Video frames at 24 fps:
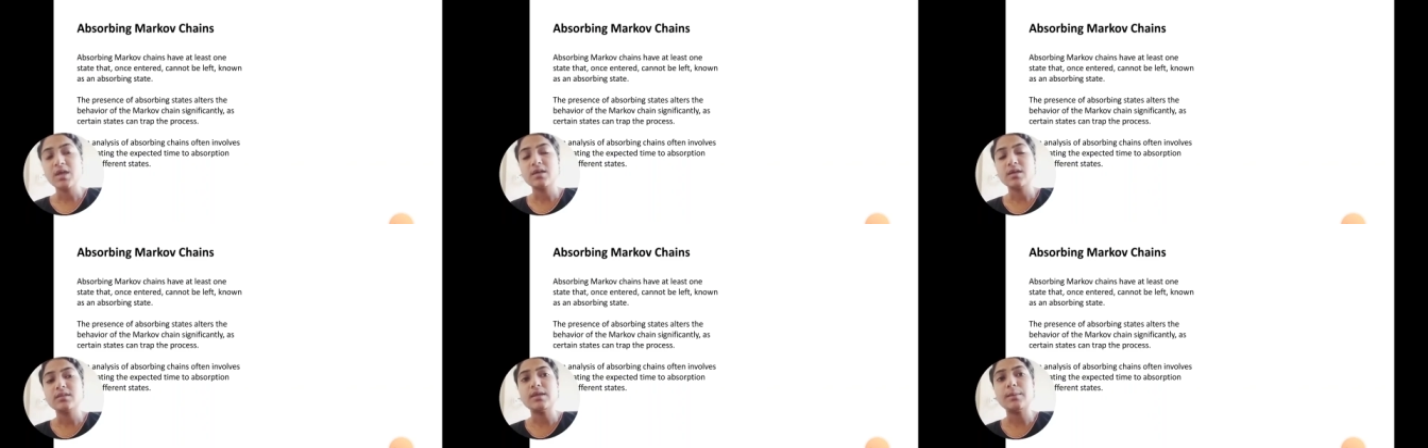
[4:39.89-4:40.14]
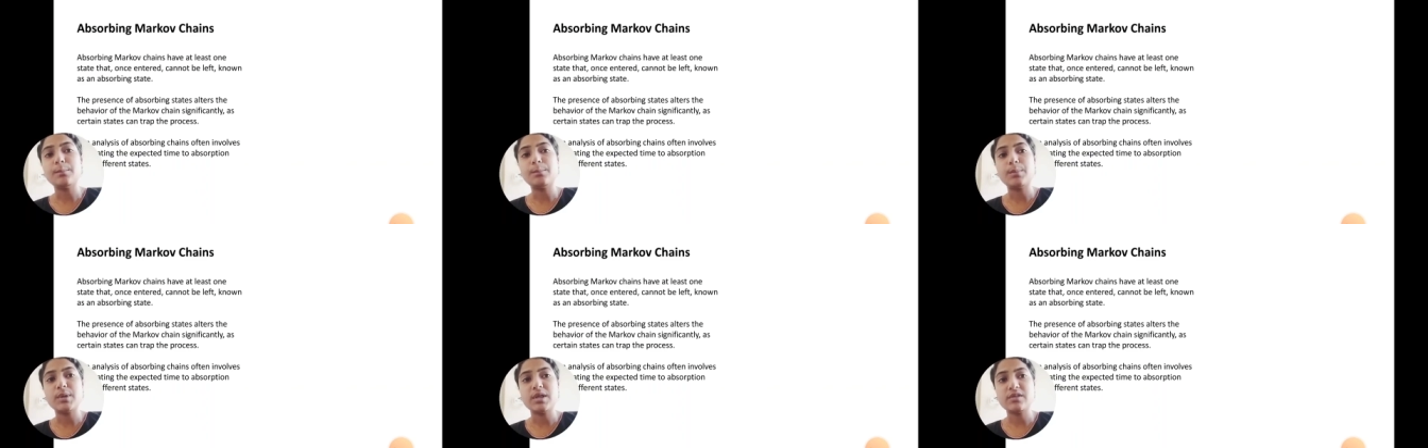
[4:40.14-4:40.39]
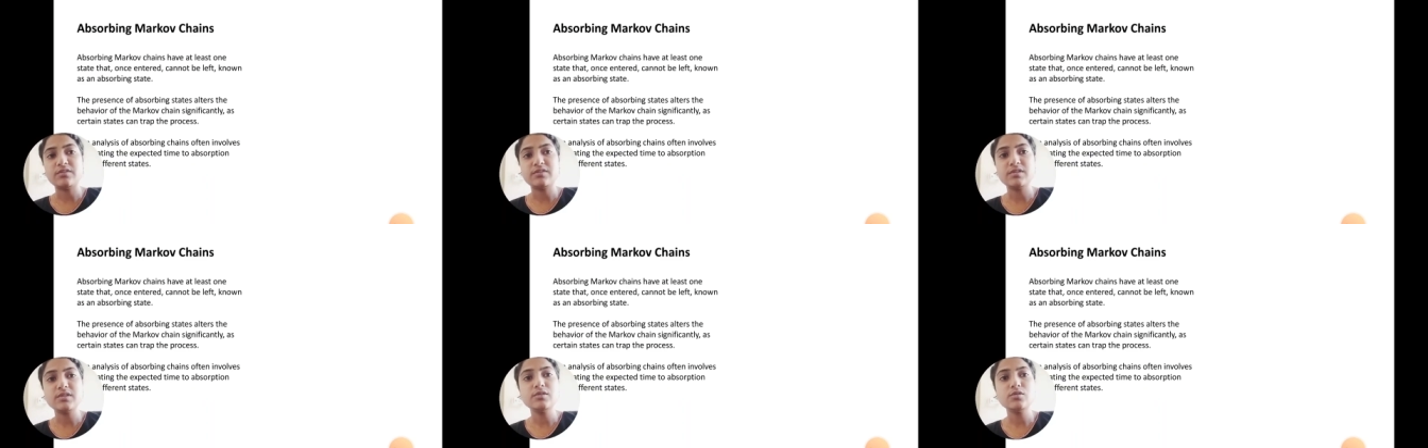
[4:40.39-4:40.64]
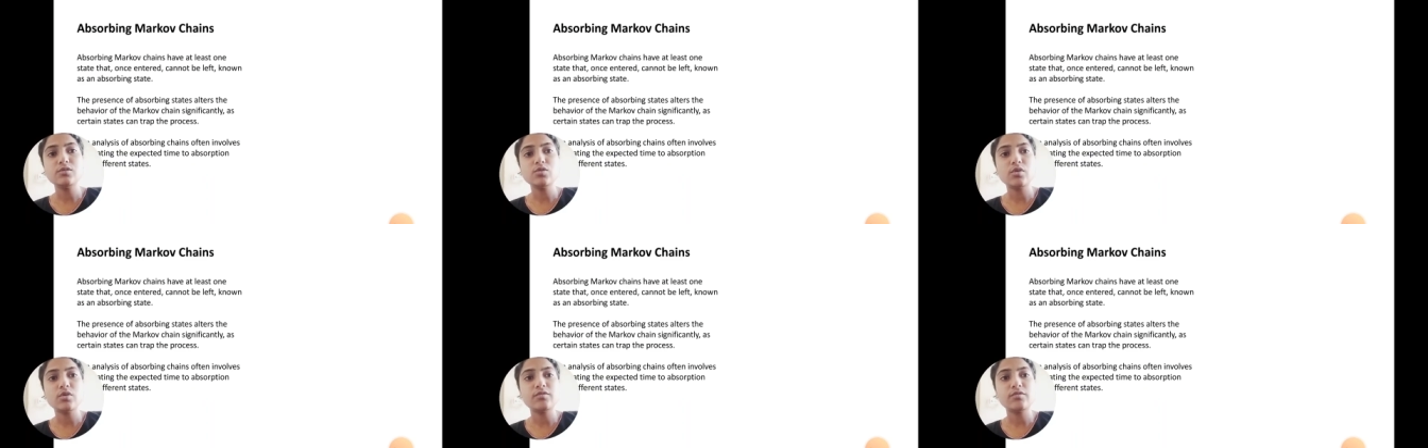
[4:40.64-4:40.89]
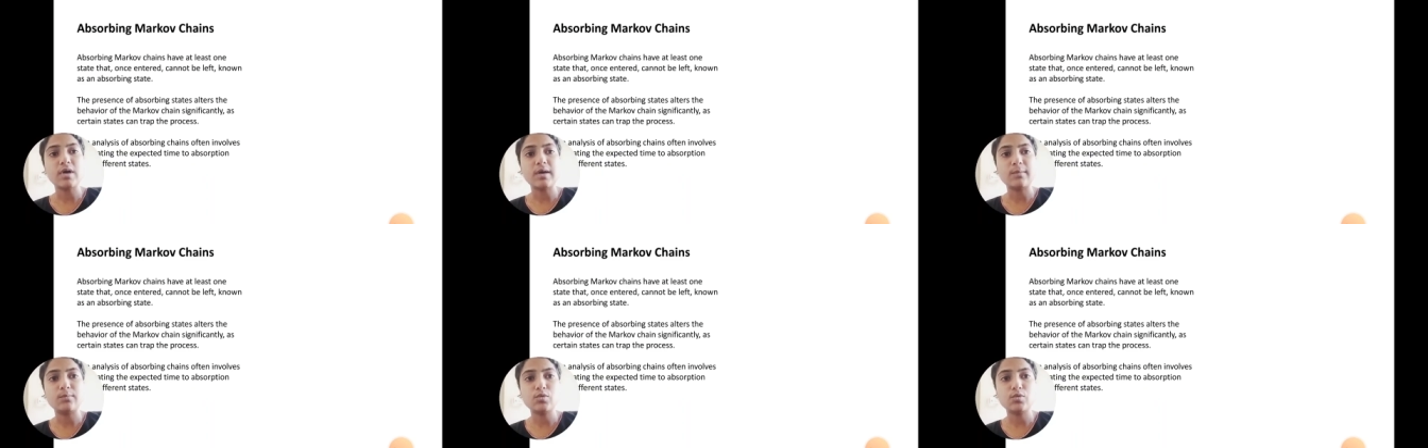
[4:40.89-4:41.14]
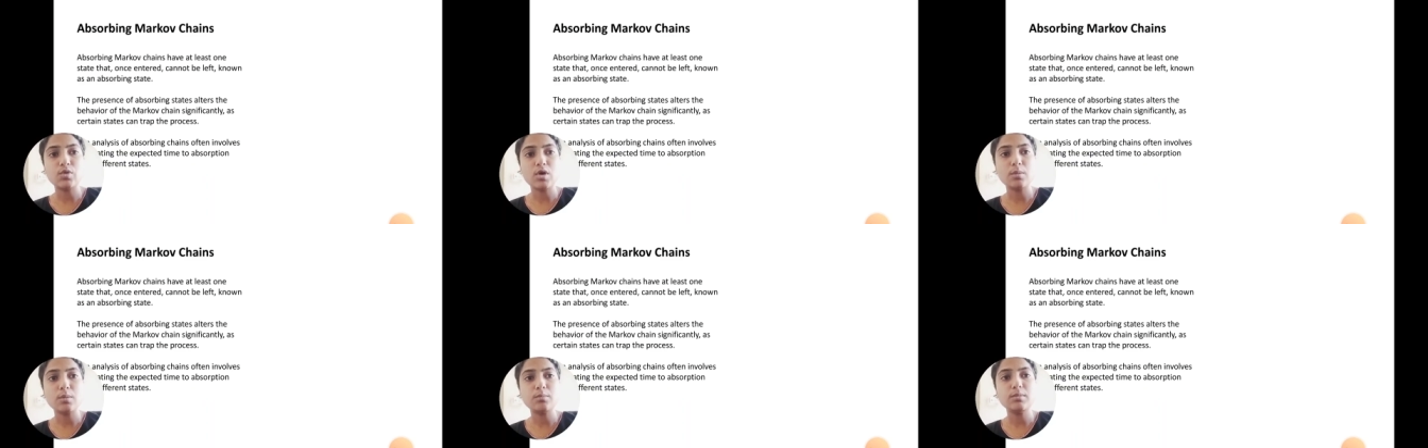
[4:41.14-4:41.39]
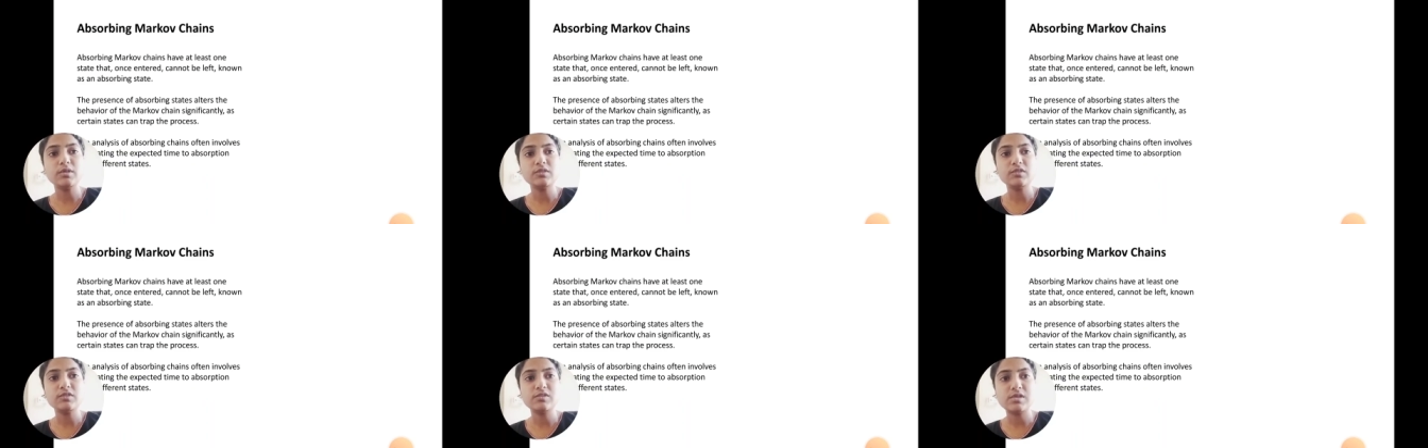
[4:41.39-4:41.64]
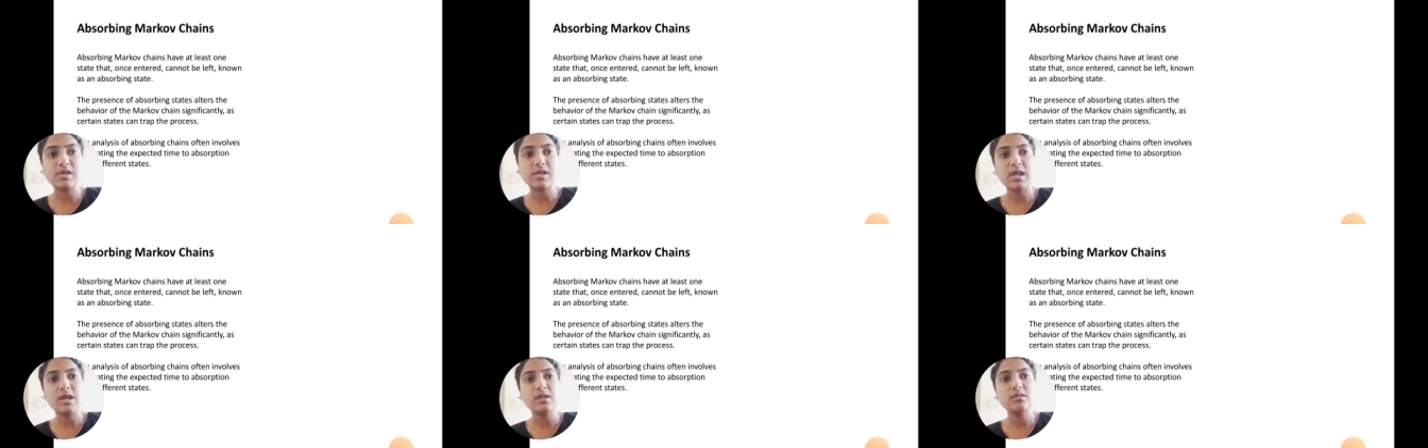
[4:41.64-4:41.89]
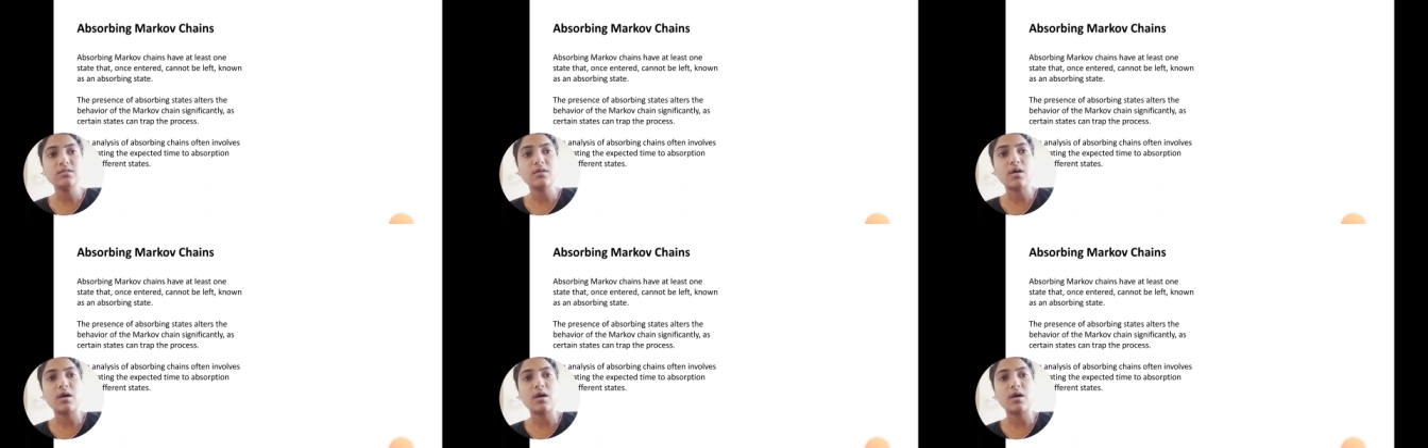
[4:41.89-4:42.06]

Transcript: The presence of absorbing states